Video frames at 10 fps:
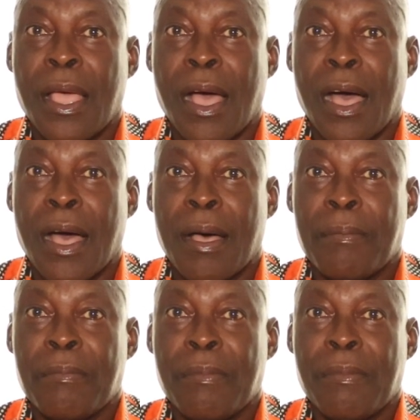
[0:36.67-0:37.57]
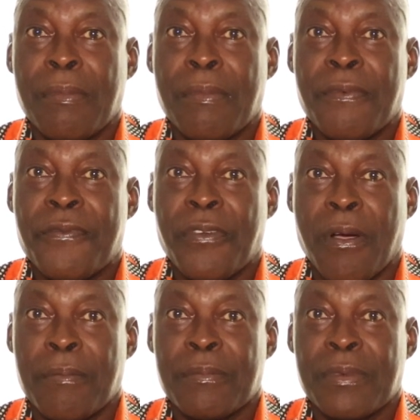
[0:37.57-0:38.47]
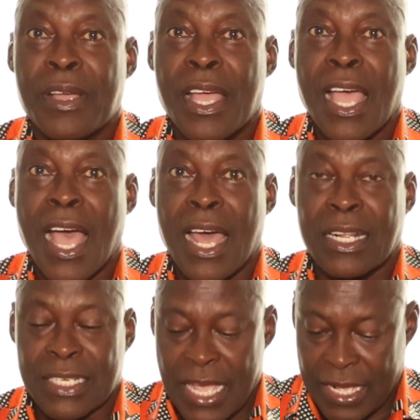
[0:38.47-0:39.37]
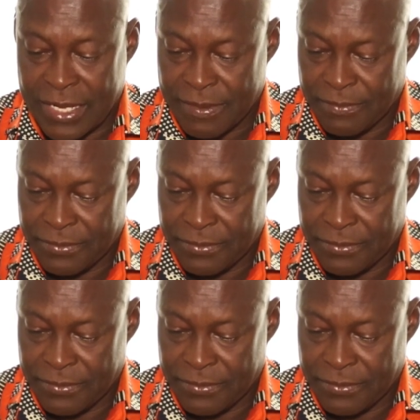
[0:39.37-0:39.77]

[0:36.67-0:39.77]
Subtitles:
from a heart attack.